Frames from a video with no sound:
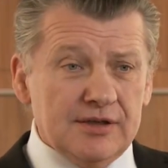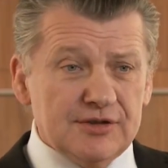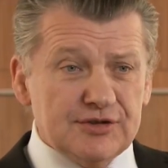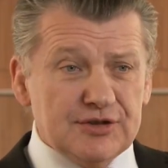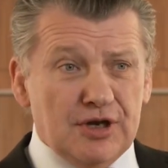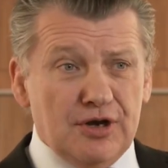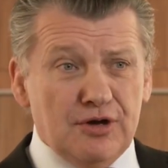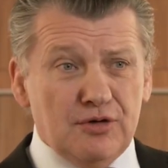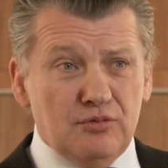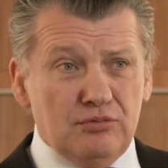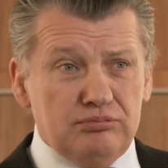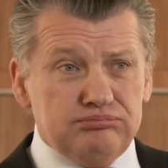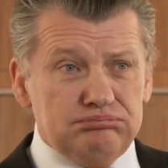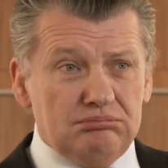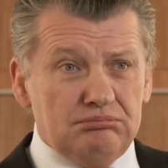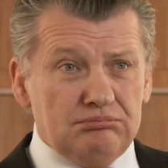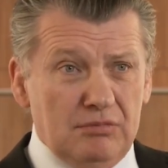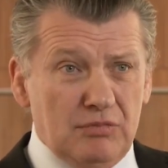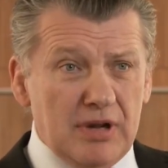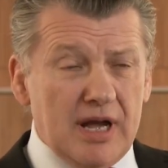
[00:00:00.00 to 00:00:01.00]
So
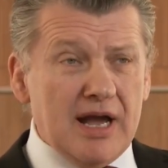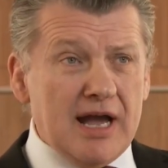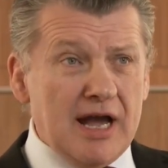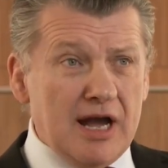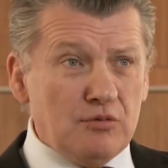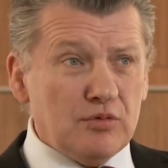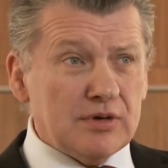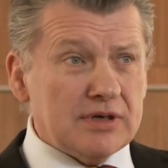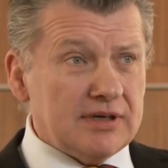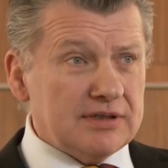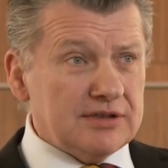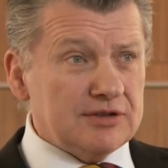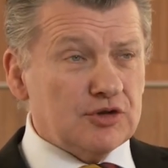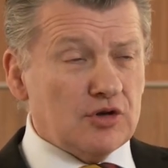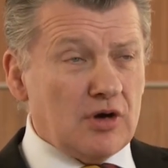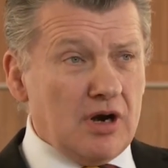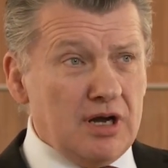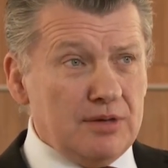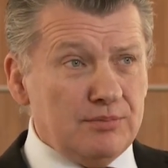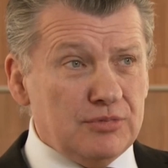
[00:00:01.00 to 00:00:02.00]
how would I
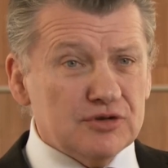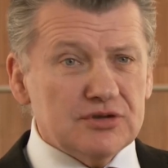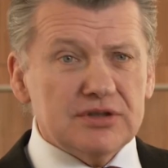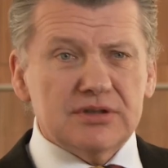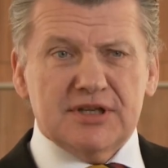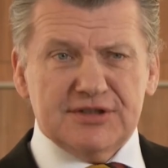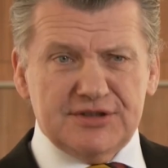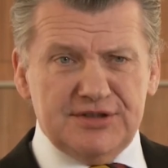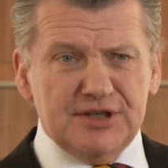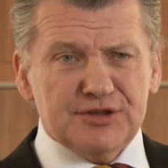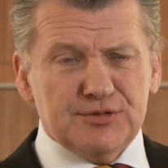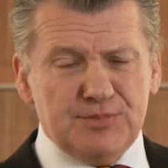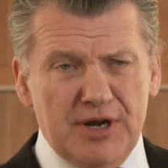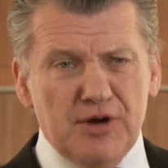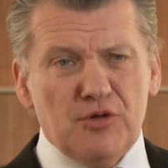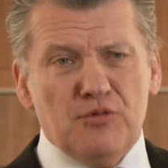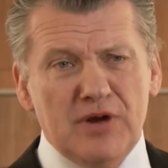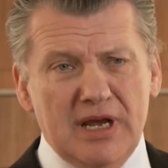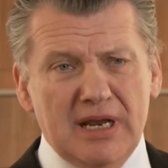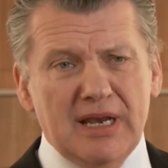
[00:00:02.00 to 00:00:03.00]
describe us? Listen, it's
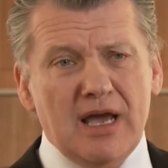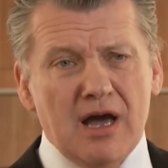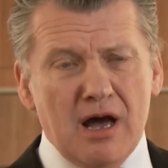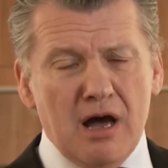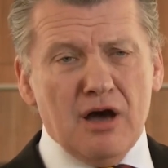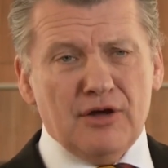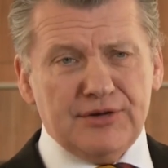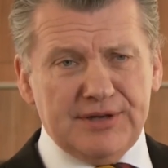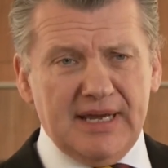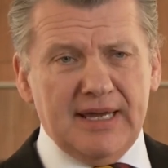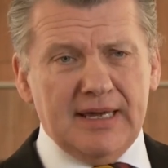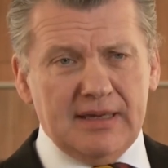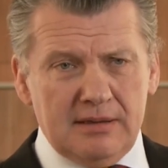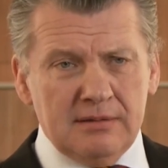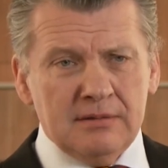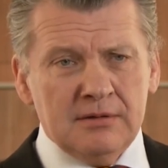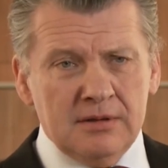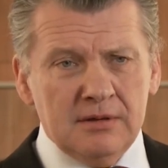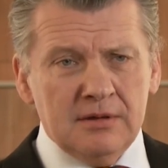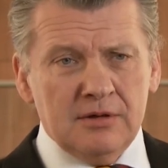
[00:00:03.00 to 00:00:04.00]
been a really hard hit.
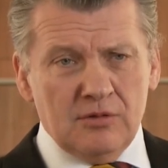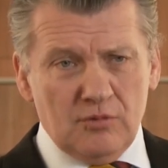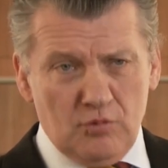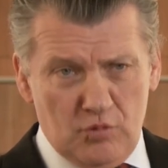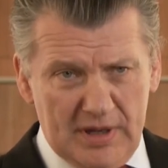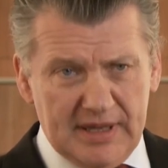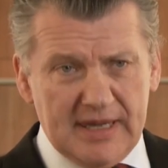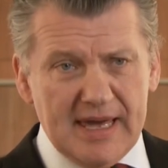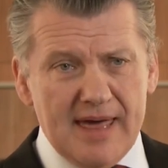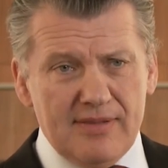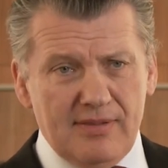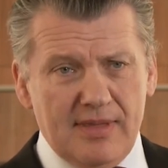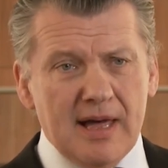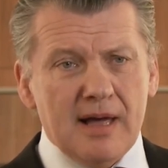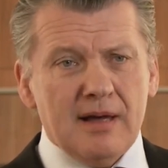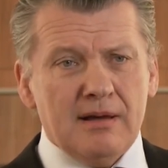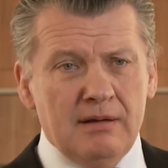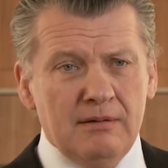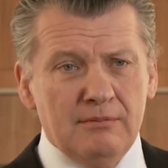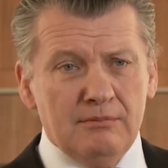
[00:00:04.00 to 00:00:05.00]
We get
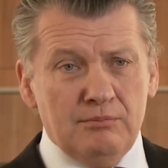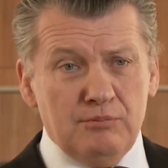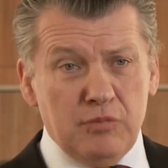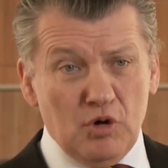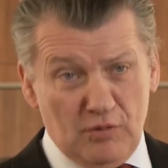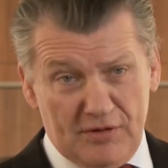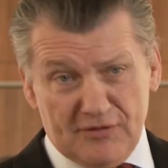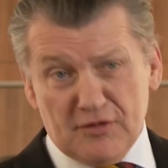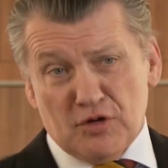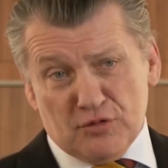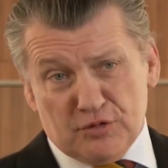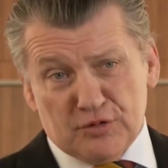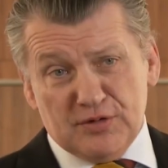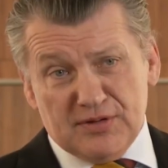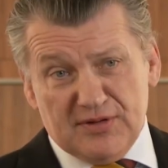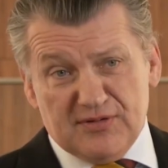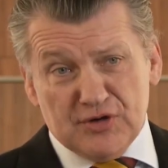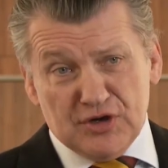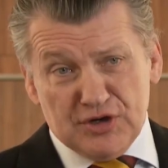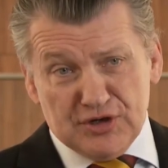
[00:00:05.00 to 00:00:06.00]
that. But we've got
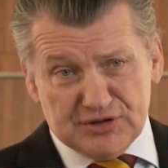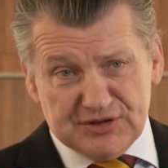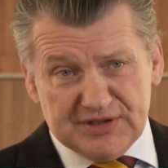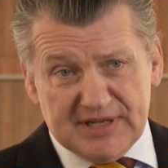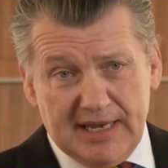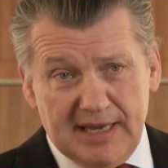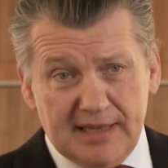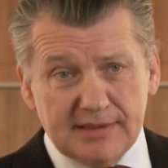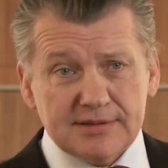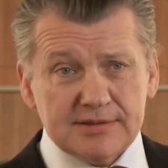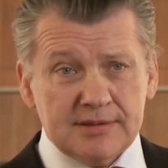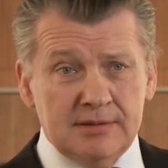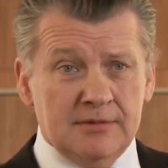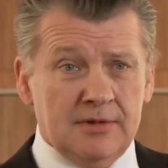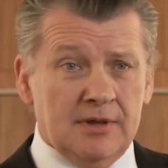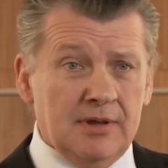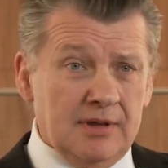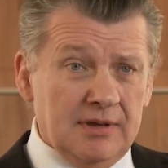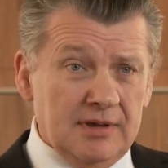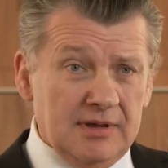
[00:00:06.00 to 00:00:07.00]
through the first hit.
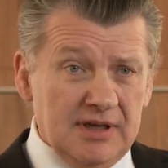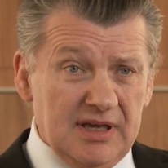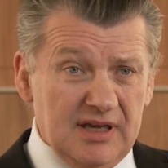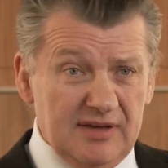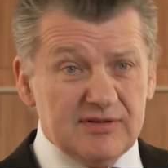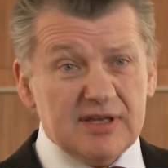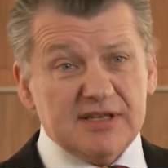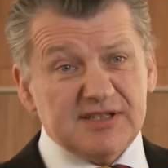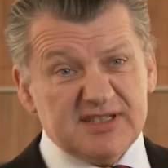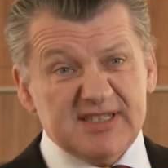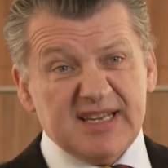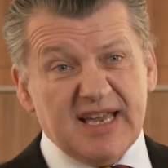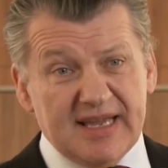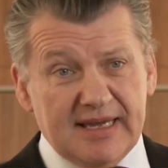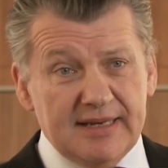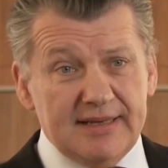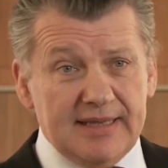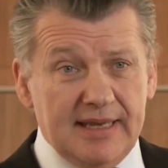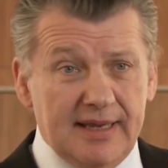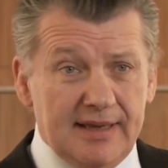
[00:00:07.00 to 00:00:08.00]
If there's a
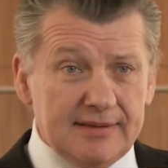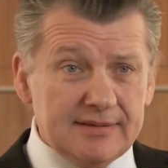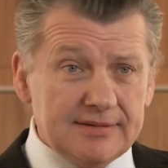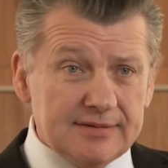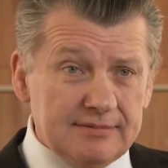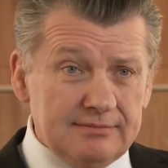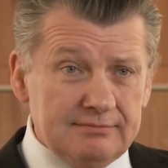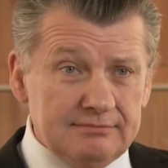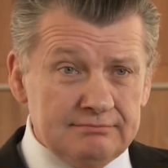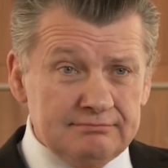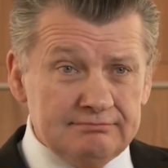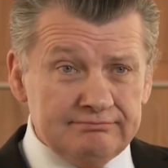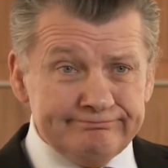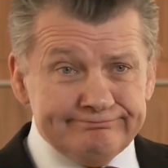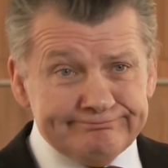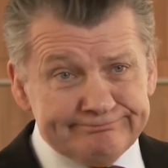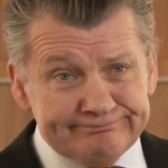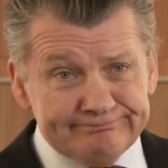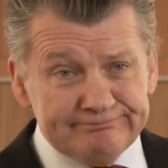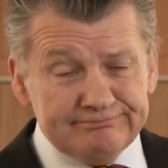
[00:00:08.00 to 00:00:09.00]
second hit,
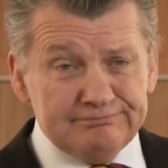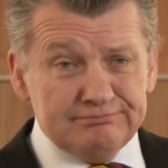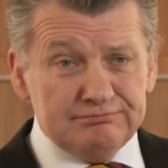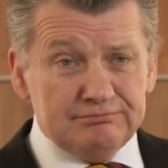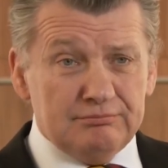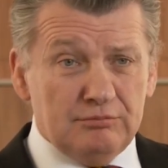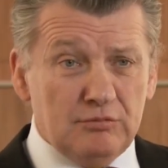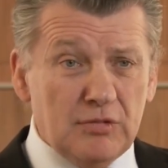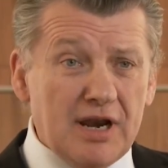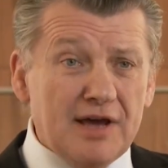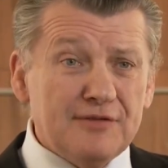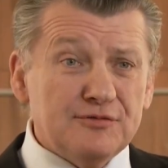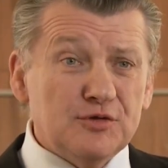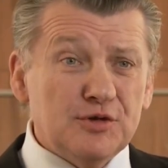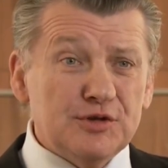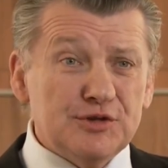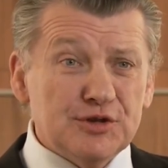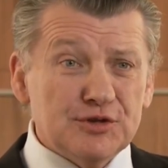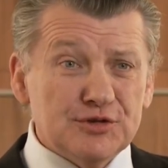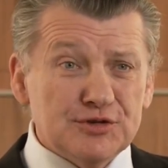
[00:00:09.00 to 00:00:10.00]
we'll have
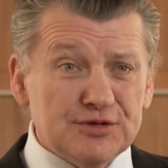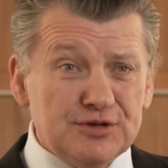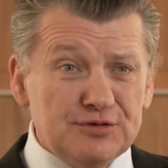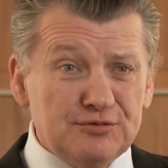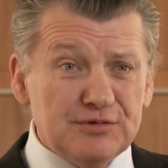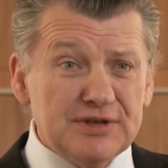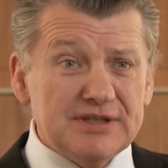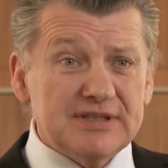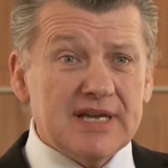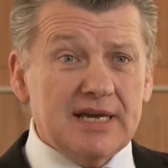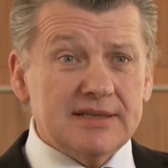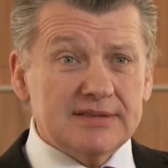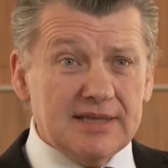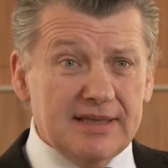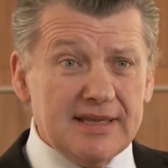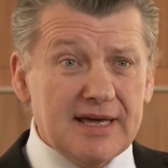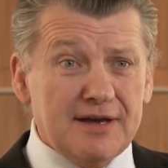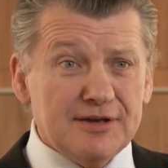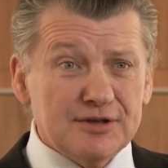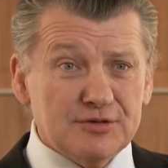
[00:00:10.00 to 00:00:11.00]
to adjust and reset
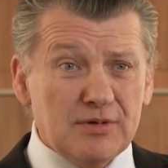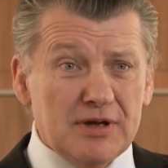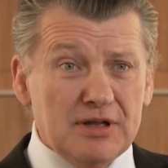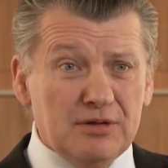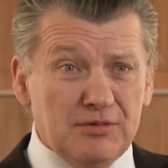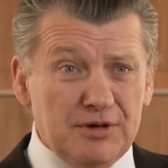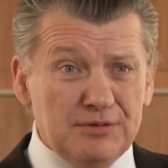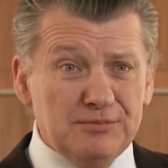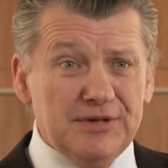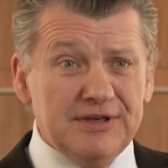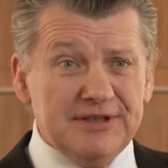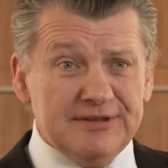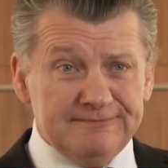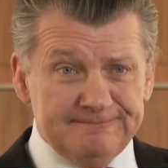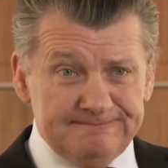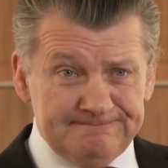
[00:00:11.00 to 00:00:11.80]
to that as well, won't we?